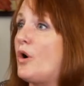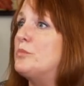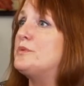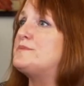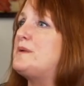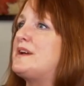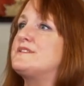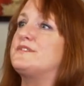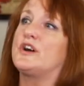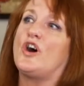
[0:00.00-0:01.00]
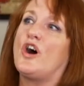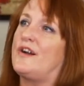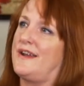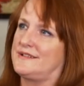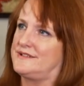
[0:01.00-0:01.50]
homeless because of a
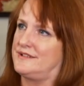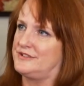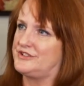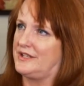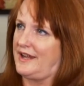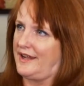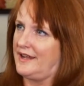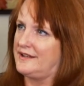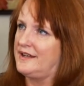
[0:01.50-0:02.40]
car accident she had